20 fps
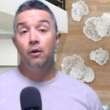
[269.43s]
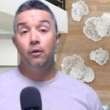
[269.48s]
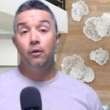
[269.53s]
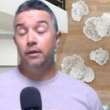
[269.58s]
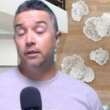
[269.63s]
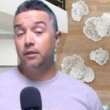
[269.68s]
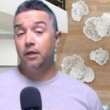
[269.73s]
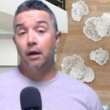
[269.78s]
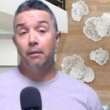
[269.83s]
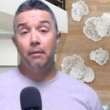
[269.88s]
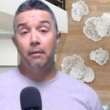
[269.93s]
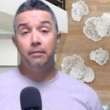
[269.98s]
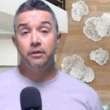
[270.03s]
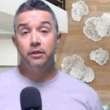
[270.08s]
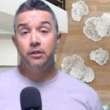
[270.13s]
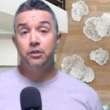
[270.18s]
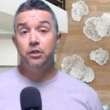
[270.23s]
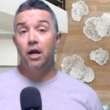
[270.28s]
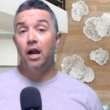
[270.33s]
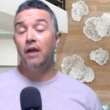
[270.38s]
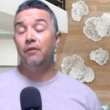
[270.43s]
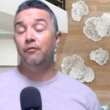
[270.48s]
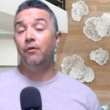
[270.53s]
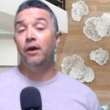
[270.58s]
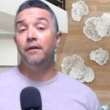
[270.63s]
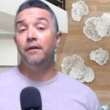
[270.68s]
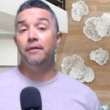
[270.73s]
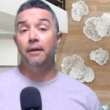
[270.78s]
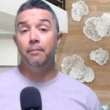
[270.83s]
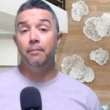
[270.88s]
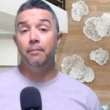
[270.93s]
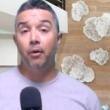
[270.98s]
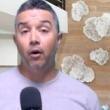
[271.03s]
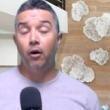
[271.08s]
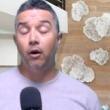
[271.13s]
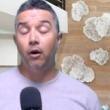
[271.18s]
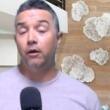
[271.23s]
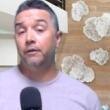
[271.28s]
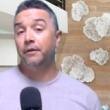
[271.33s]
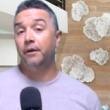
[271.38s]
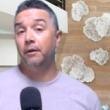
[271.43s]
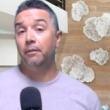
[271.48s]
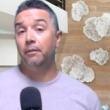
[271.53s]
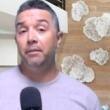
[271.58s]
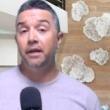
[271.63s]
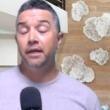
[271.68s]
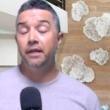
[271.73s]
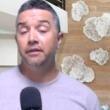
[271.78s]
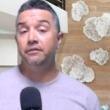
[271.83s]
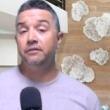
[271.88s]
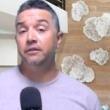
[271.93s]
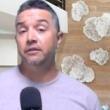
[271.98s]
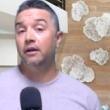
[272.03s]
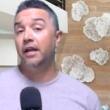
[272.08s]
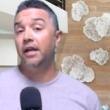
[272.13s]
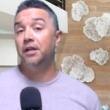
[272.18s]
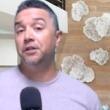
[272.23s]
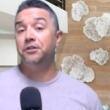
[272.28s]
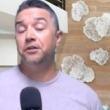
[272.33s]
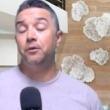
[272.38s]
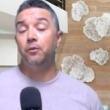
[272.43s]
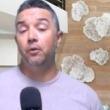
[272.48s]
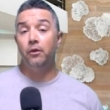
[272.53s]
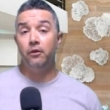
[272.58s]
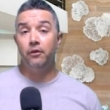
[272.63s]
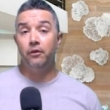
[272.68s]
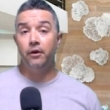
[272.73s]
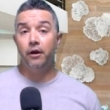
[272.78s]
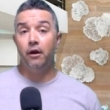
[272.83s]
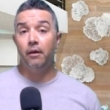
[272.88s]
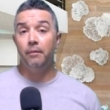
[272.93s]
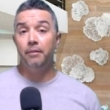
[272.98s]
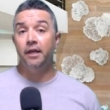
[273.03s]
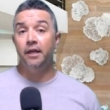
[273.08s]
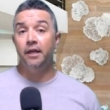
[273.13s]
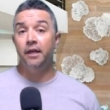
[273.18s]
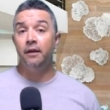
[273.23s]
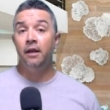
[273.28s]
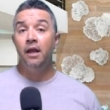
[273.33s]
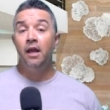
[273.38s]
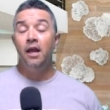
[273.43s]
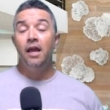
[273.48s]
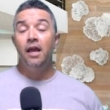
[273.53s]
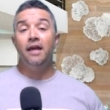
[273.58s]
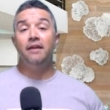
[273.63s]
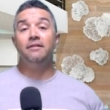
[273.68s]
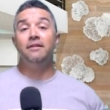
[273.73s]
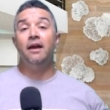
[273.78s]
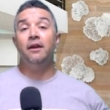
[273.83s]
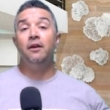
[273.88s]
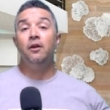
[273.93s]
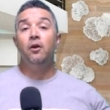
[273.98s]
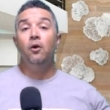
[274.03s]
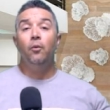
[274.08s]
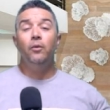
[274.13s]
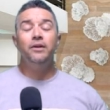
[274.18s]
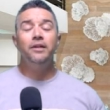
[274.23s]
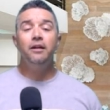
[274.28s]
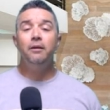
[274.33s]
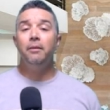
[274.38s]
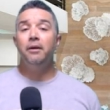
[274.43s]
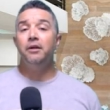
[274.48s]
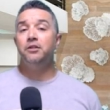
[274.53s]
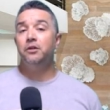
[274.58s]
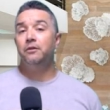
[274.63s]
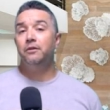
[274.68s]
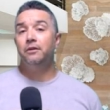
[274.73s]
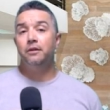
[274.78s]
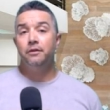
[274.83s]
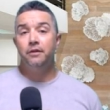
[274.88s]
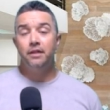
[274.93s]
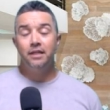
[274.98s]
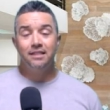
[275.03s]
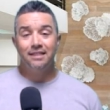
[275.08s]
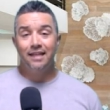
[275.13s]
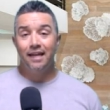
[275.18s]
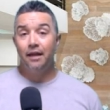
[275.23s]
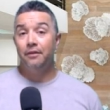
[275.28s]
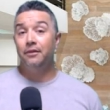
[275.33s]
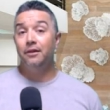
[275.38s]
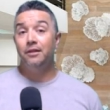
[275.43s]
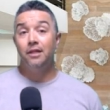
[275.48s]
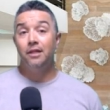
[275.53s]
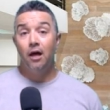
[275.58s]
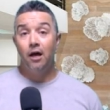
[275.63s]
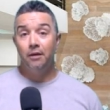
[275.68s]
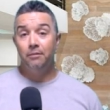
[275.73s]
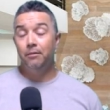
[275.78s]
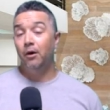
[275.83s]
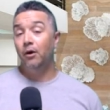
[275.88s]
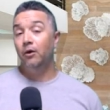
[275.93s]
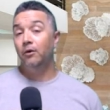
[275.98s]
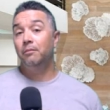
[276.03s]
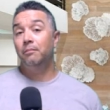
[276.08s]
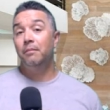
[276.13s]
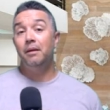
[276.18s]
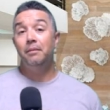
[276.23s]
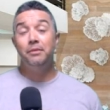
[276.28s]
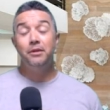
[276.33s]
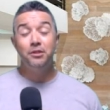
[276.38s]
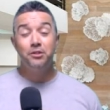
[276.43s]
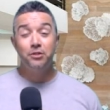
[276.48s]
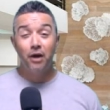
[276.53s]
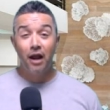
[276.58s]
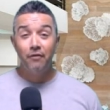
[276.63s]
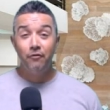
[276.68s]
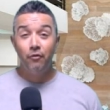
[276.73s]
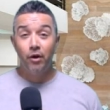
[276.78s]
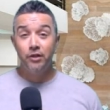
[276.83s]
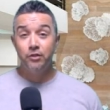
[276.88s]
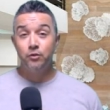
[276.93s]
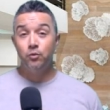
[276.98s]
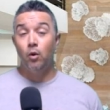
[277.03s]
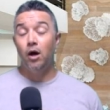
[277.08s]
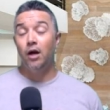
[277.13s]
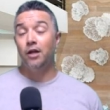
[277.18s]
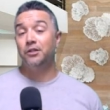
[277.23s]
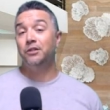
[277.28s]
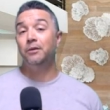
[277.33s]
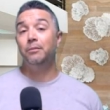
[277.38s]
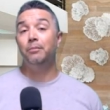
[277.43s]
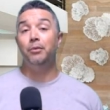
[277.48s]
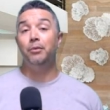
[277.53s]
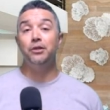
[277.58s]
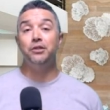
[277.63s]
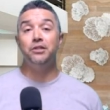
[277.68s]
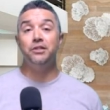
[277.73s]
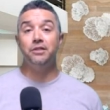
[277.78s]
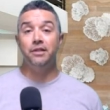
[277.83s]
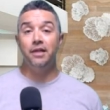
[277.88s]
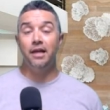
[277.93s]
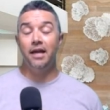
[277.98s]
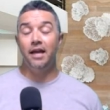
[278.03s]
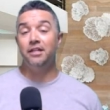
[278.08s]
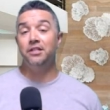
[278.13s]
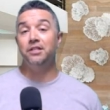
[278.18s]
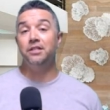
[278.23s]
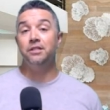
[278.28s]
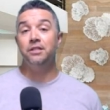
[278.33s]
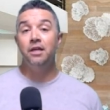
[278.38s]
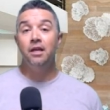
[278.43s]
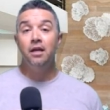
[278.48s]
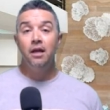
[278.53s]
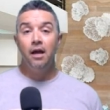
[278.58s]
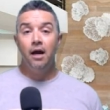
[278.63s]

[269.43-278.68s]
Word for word: when they come up to the driveway, they park, they're meeting their agent, whether they're coming in, is that we need to make sure that things like the lawn mowed, maybe the driveway is washed, the bushes, the hedges,